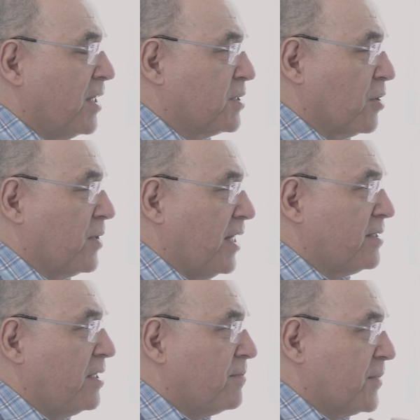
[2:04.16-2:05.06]
And so
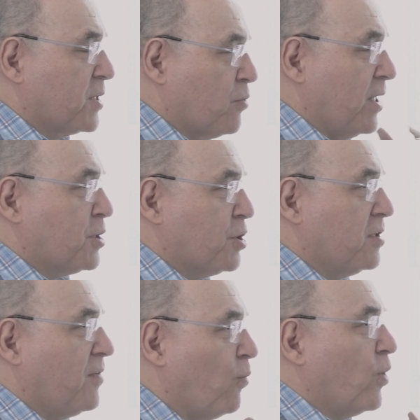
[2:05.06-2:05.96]
then this
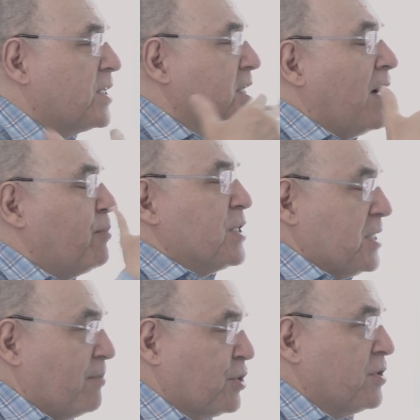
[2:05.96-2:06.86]
question of what is our
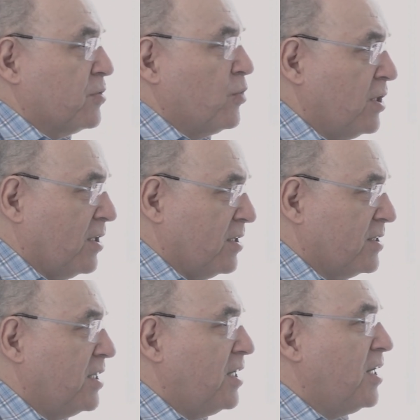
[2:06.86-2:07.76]
perception of the
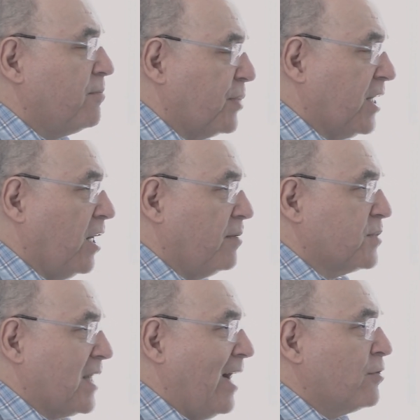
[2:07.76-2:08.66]
world
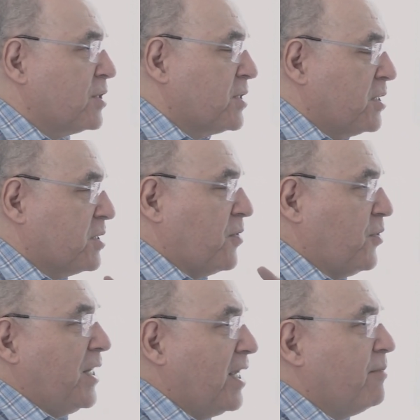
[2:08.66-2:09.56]
becomes how does this
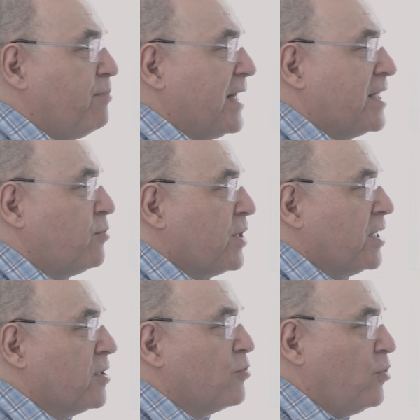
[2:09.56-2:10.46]
thing embedded
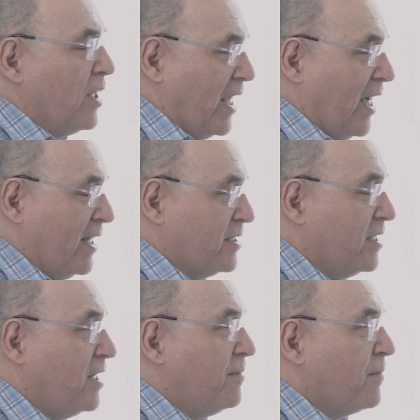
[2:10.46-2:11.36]
within the Ruliad
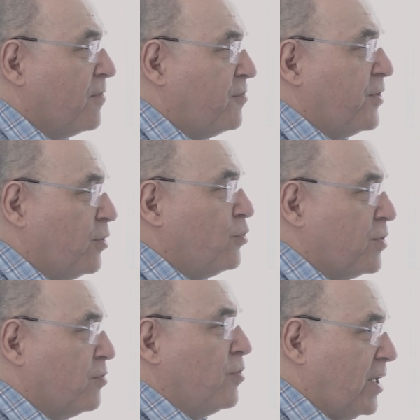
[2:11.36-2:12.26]
view
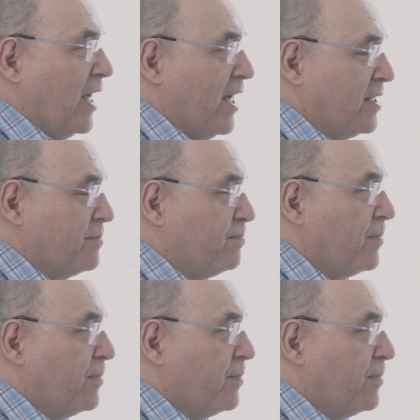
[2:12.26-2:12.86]
the Ruliad?